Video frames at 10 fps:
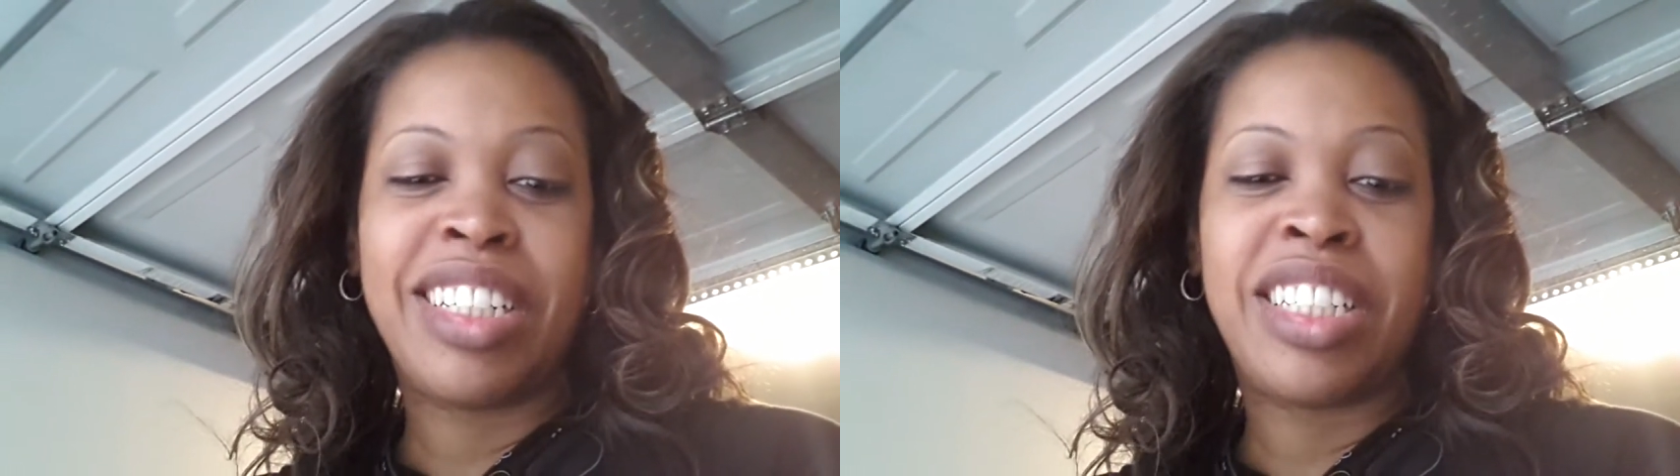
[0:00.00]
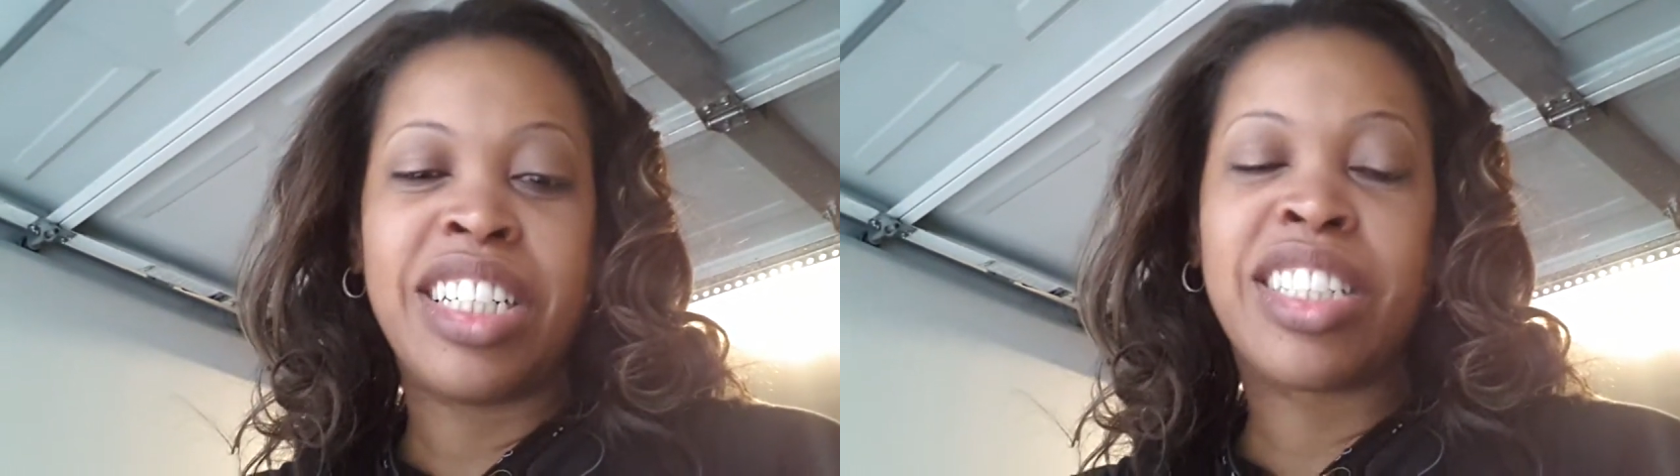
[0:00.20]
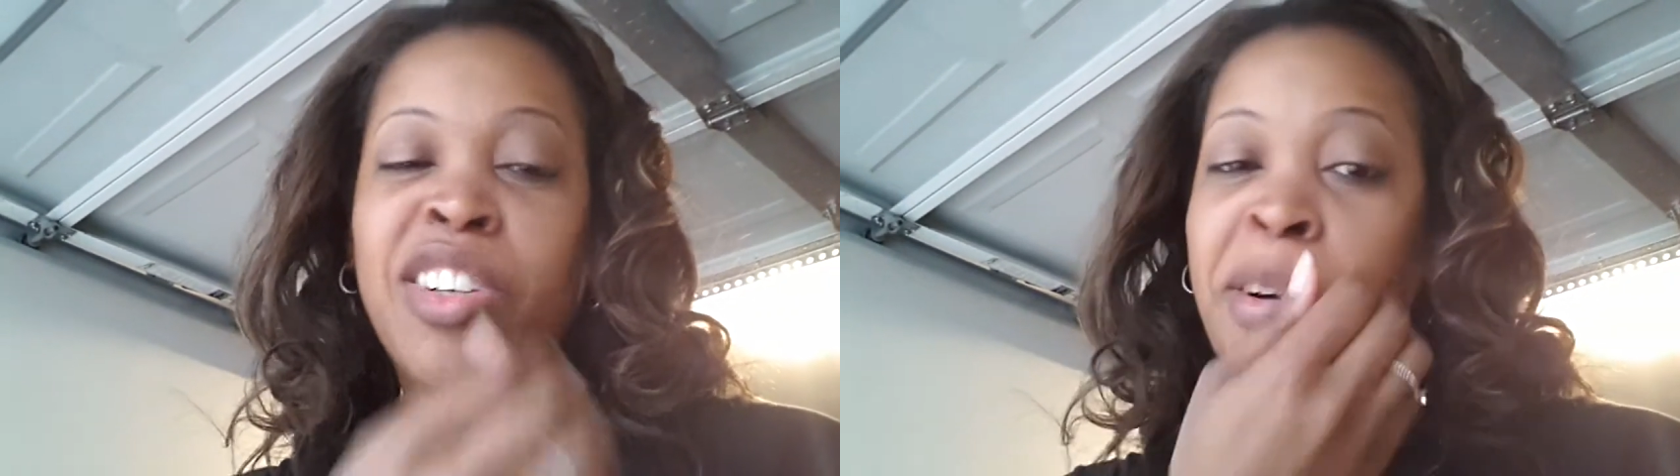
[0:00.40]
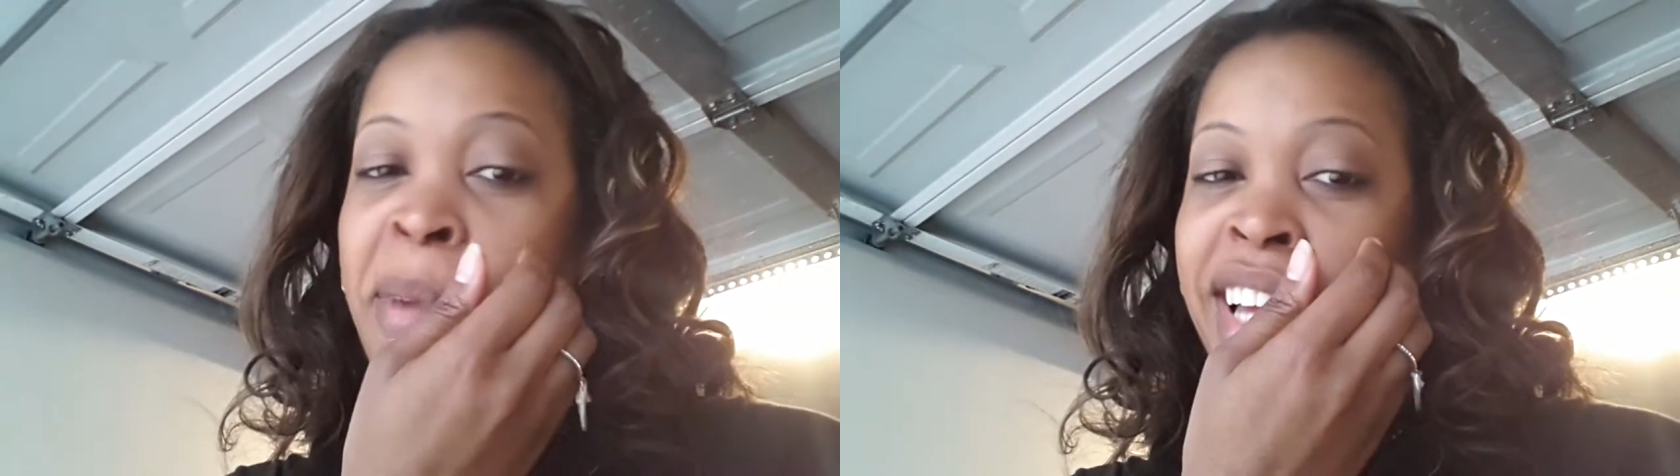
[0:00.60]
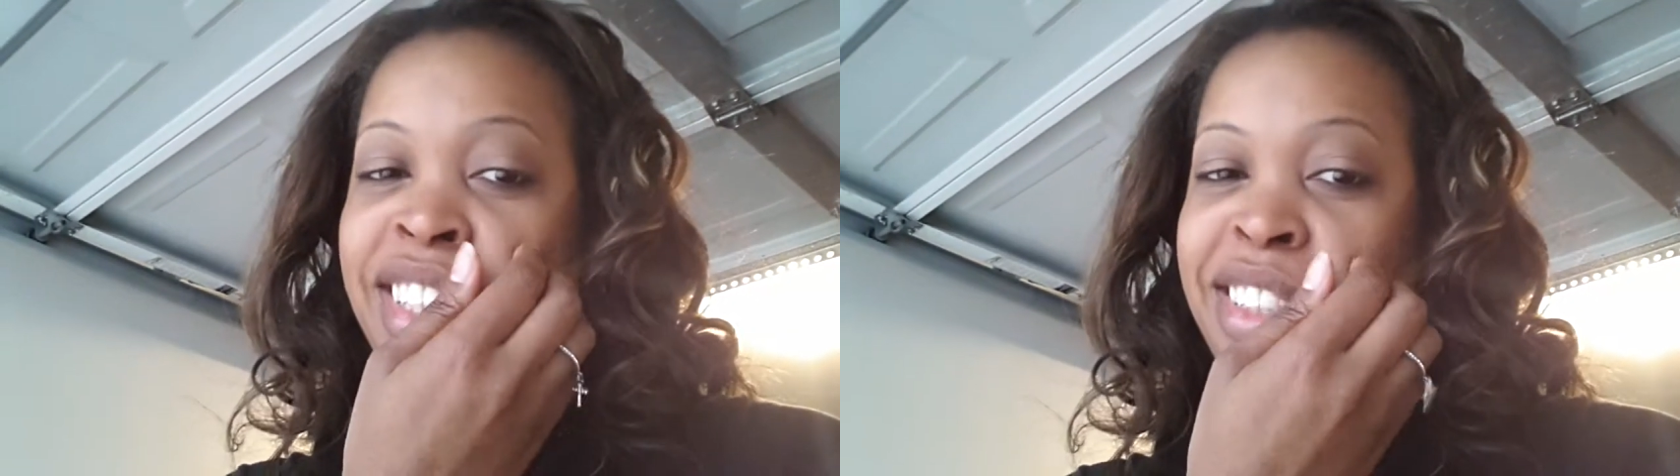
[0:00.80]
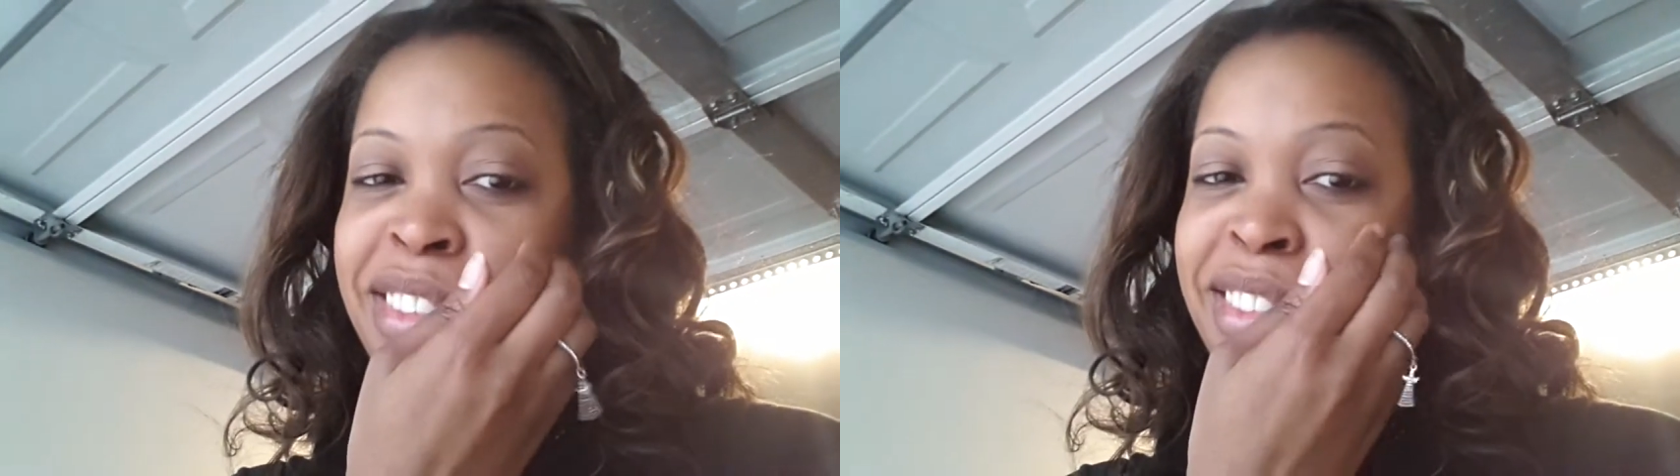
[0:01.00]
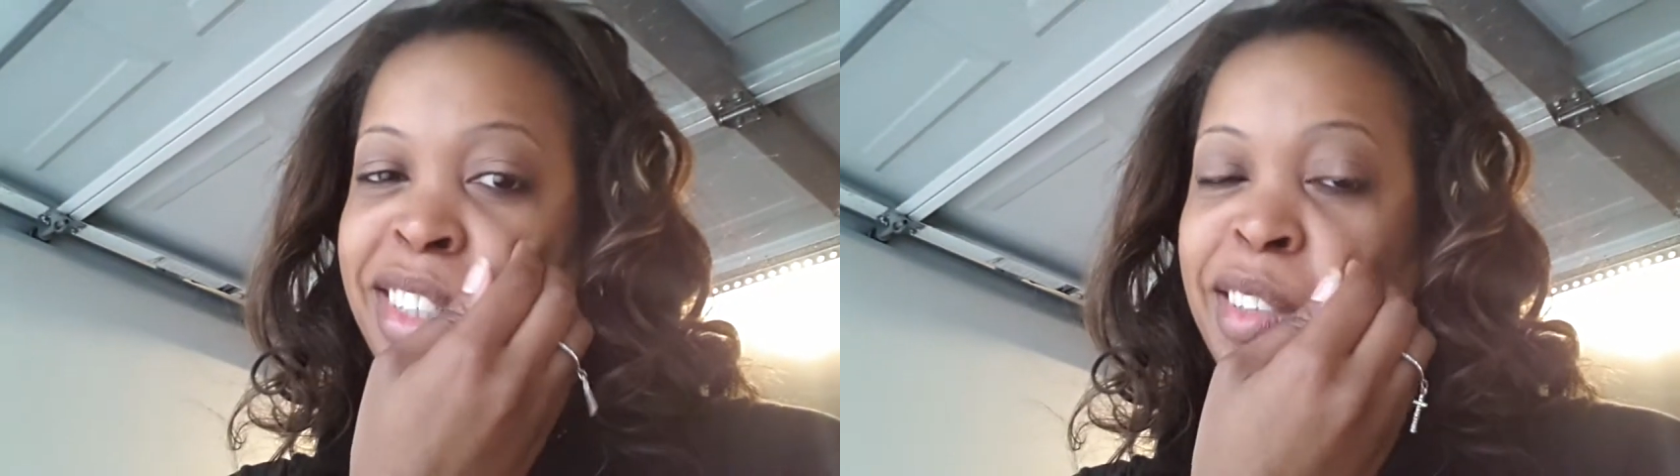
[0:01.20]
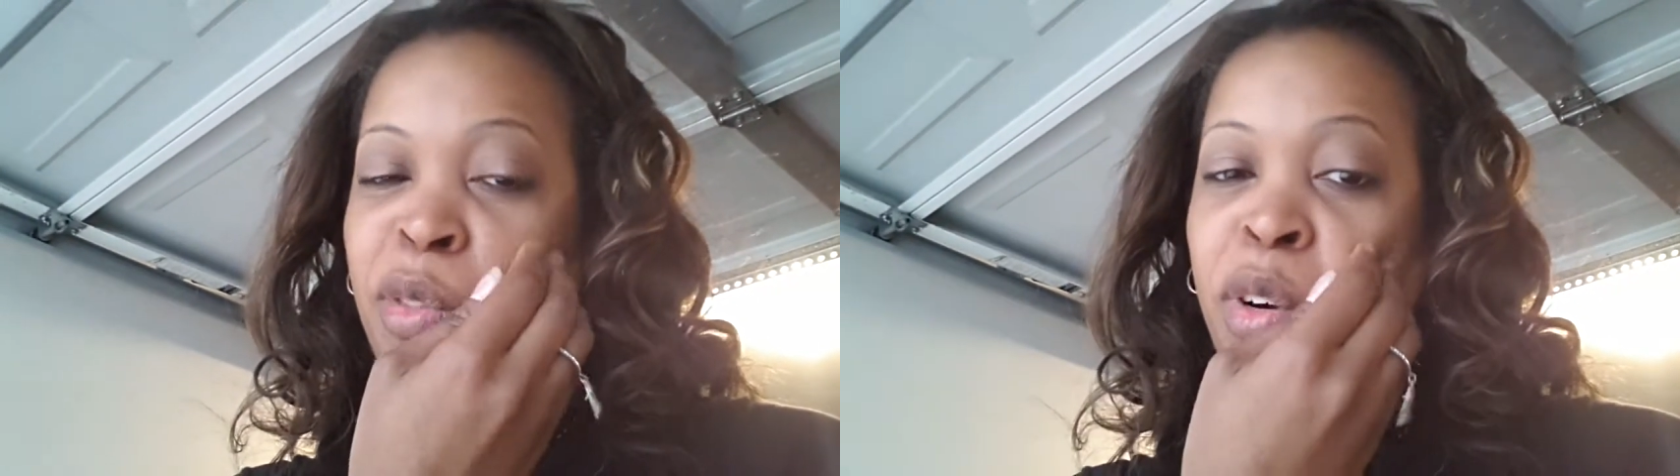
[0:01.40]
just going back
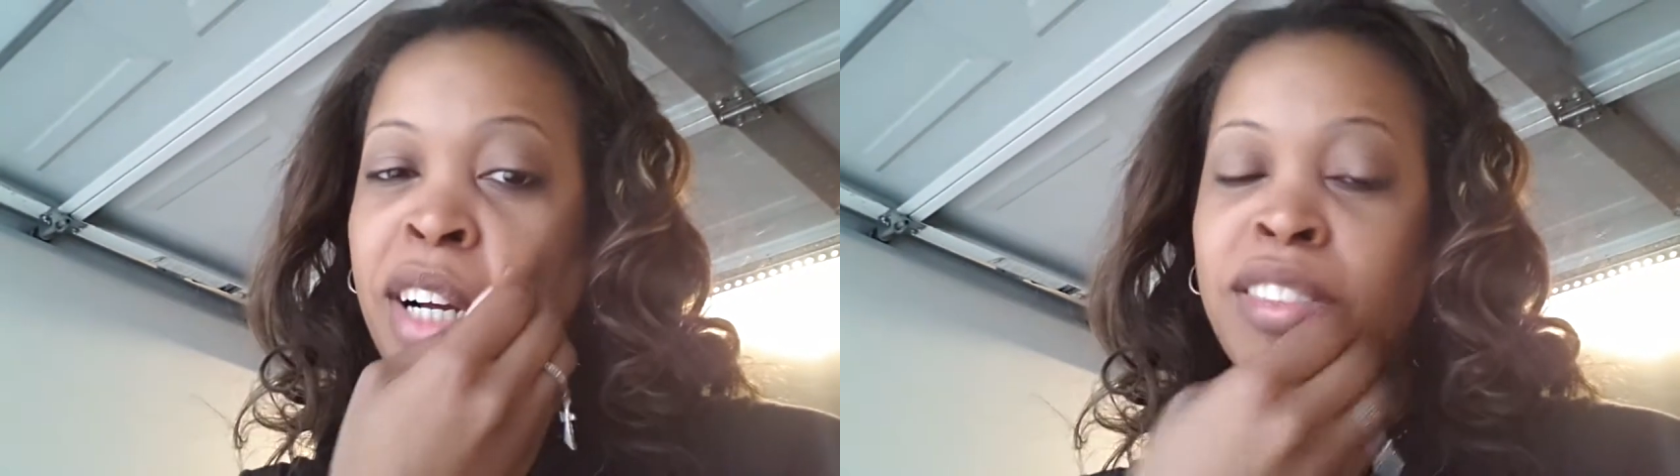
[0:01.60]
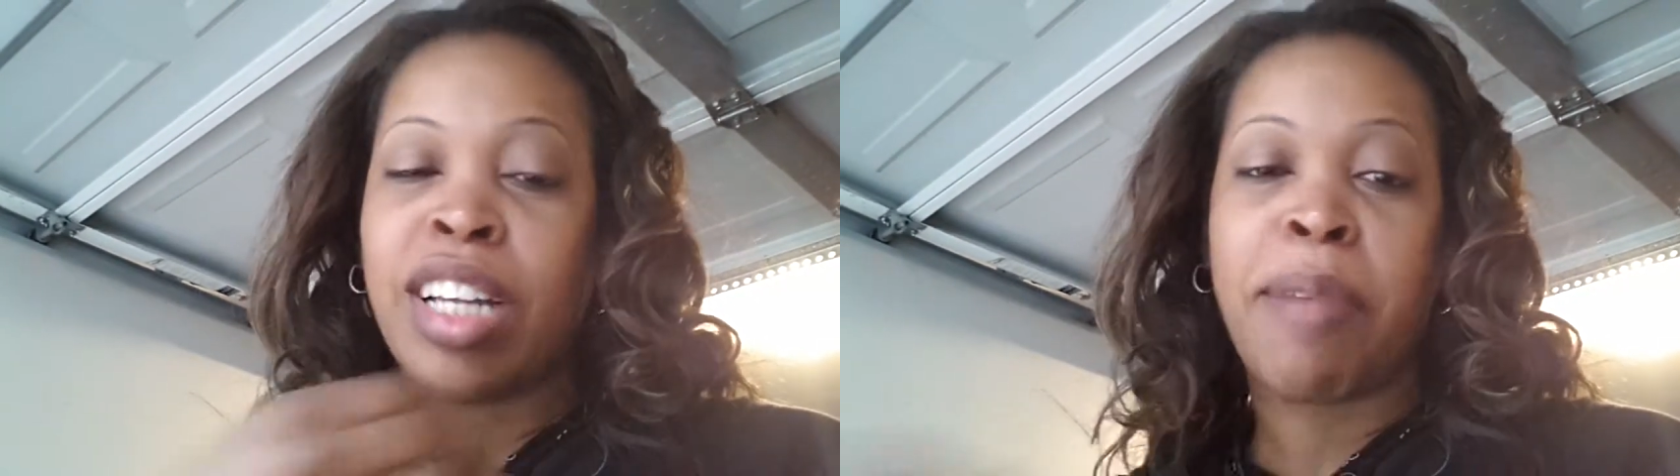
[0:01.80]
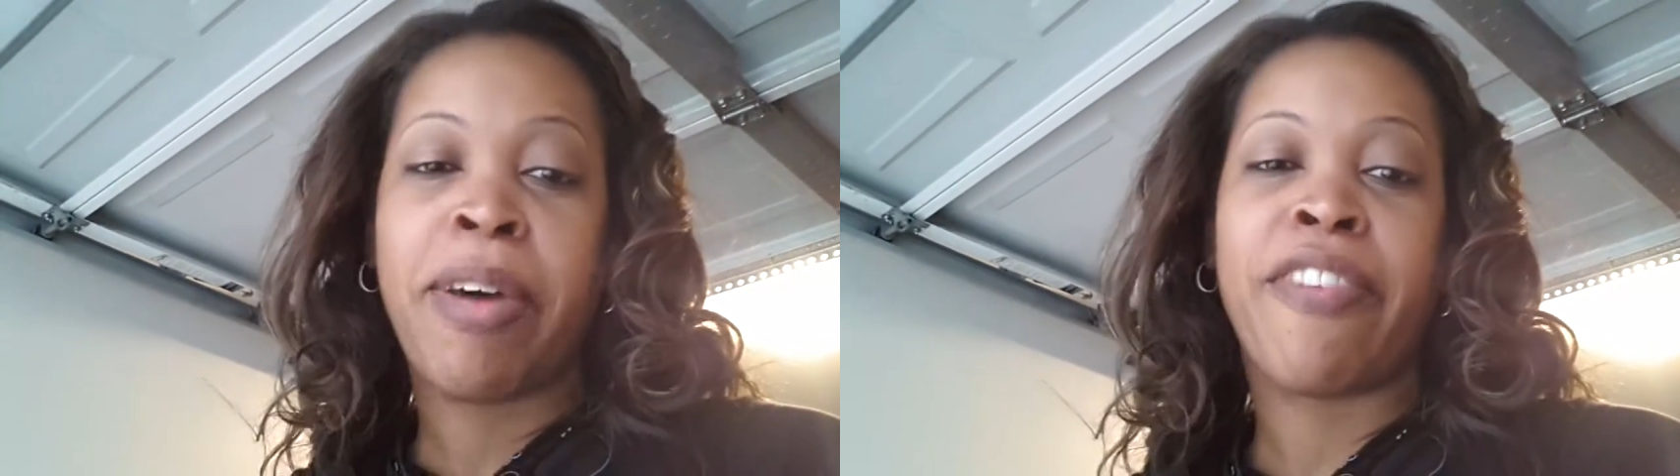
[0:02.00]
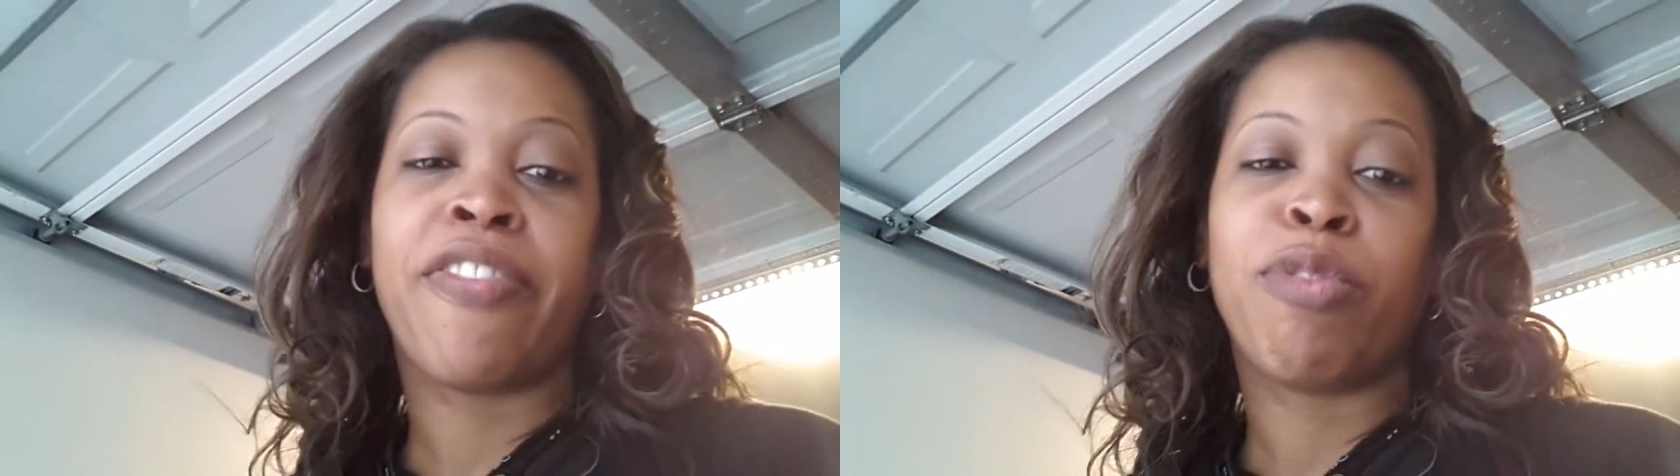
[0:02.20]
to where I was talking about